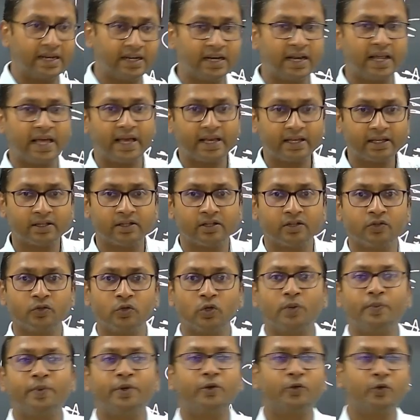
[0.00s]
lakh, you
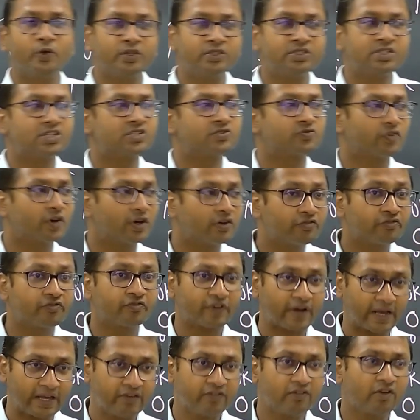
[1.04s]
will be doing just for
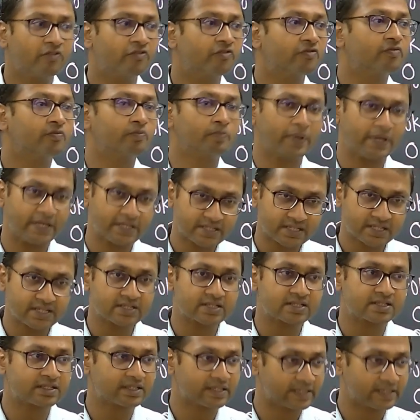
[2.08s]
5 if base is